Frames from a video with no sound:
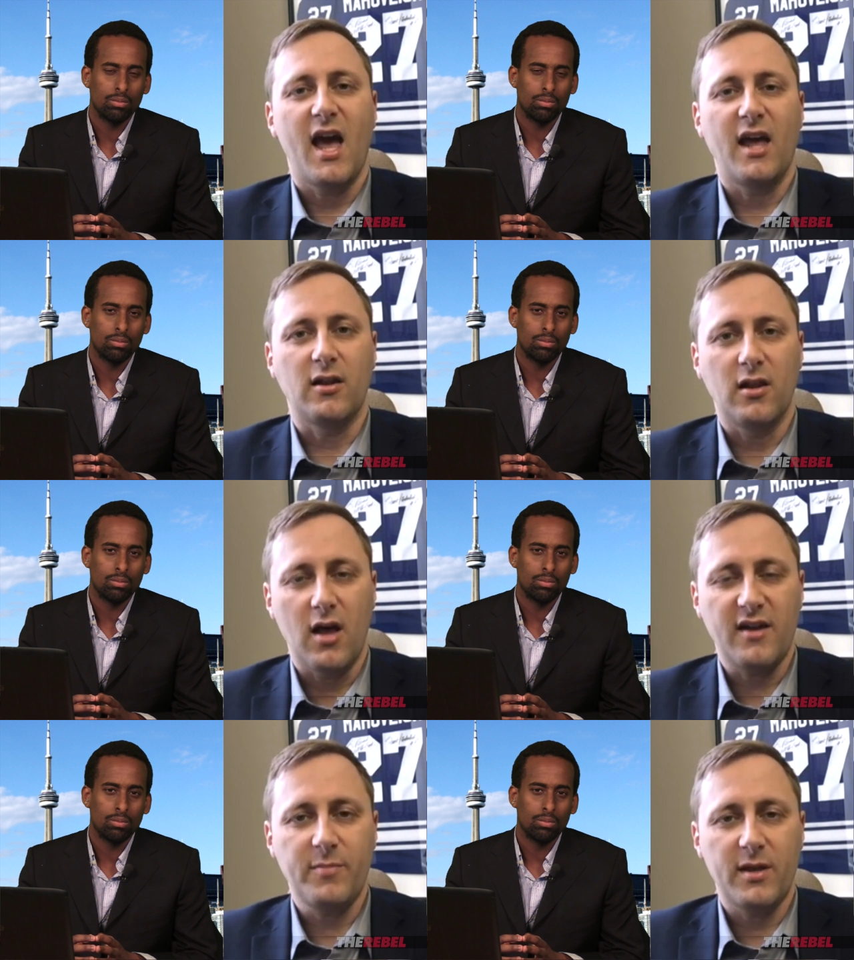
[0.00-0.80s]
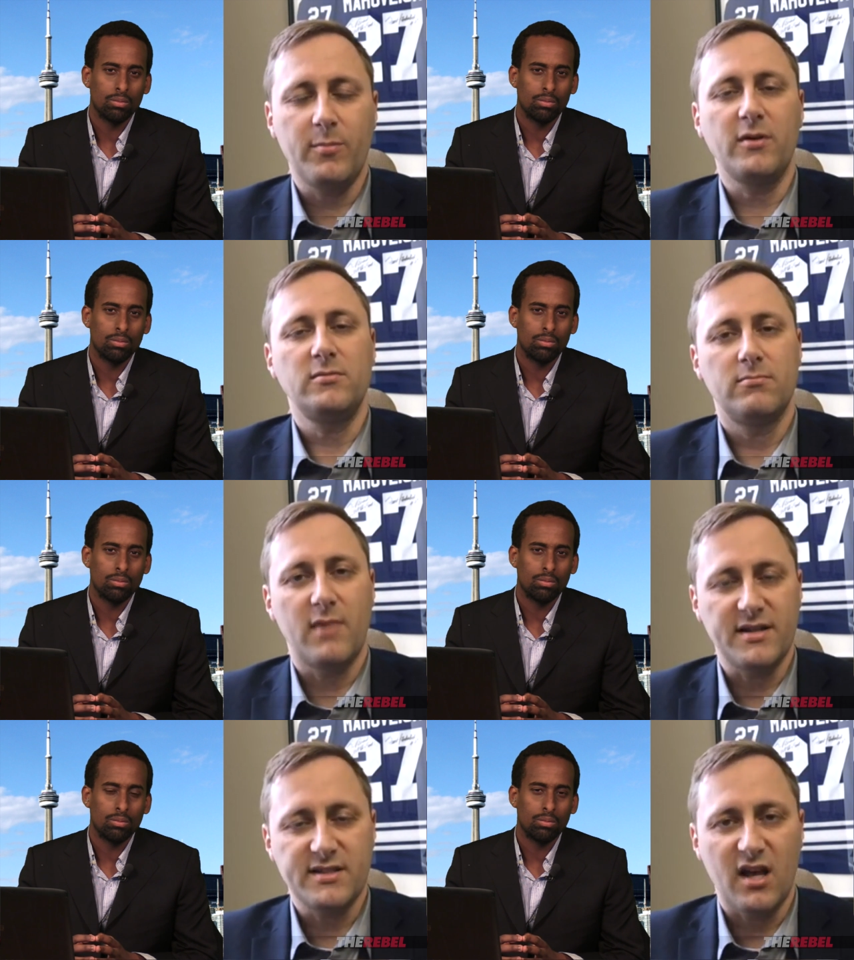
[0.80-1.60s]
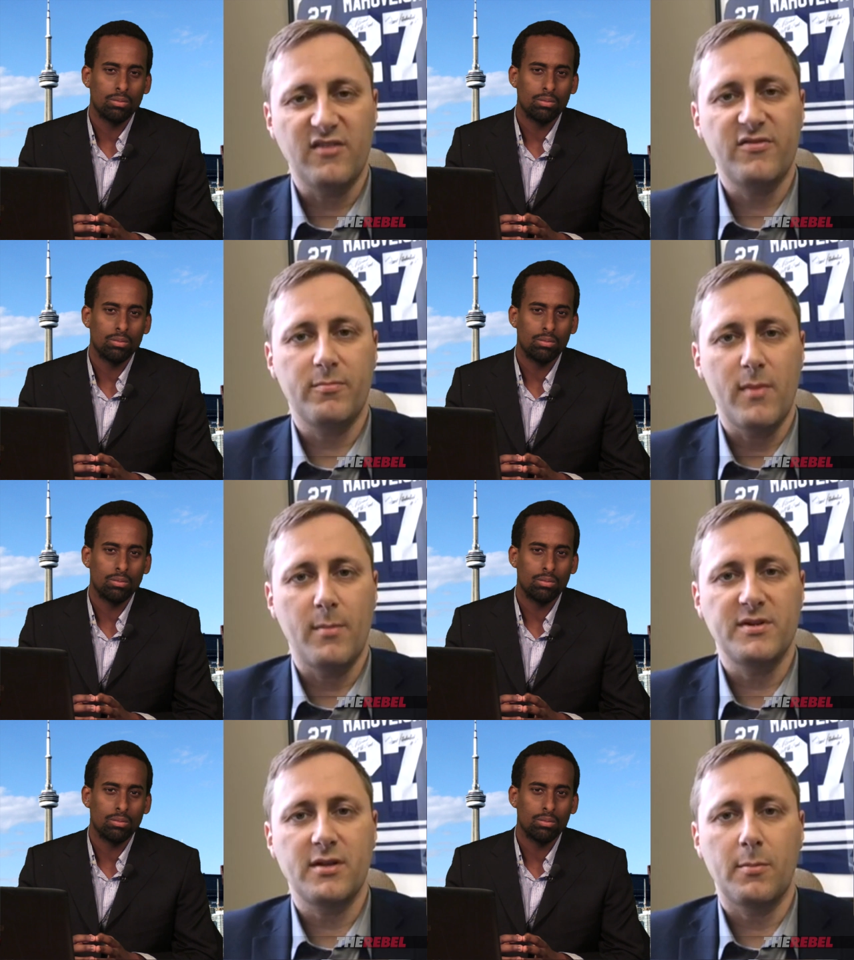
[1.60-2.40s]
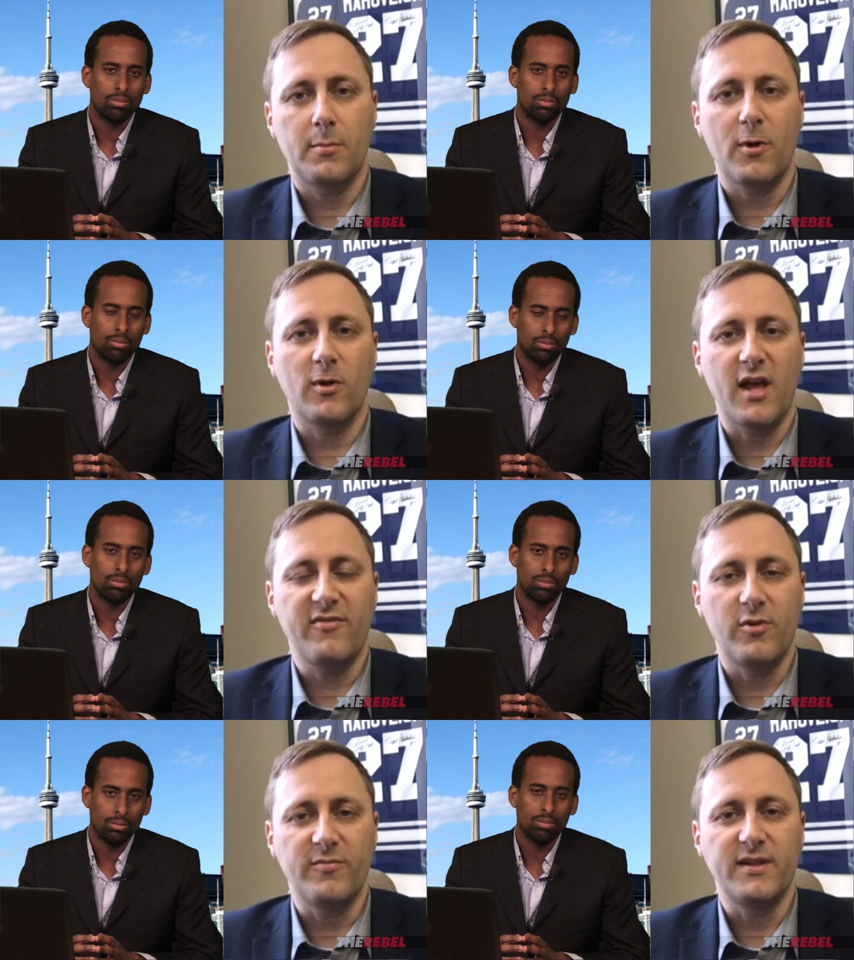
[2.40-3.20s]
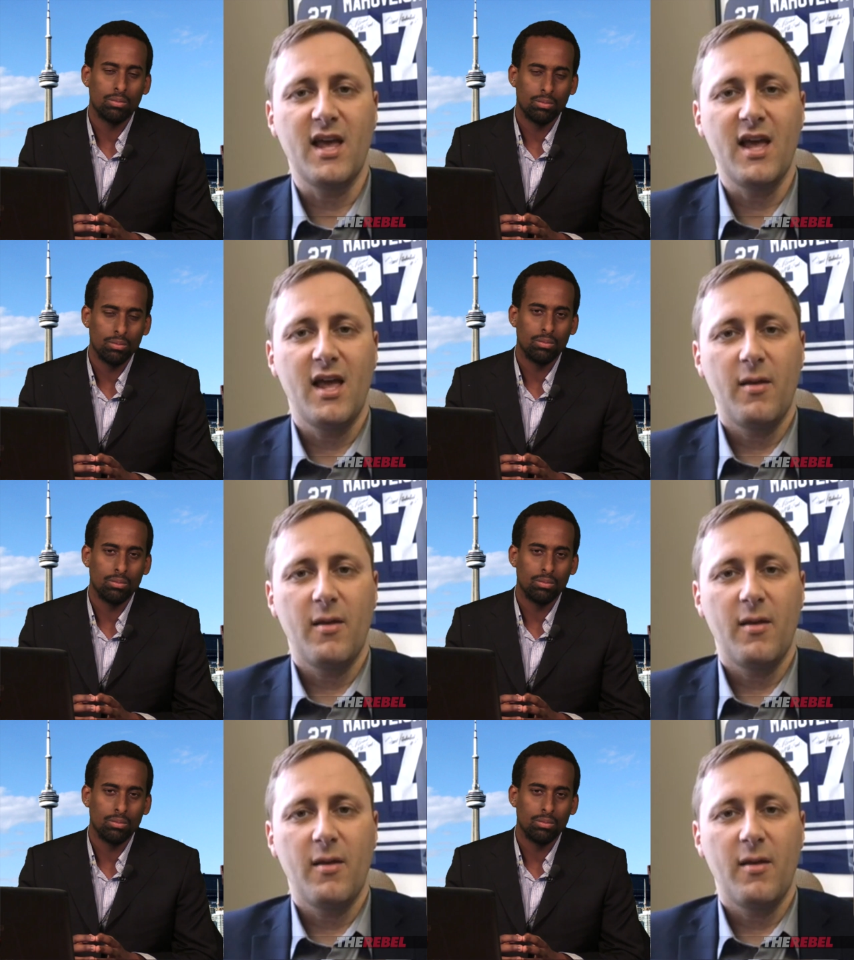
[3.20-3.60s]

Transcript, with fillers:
Speaker 1: And a lot of people, myself, members of the pro life movement,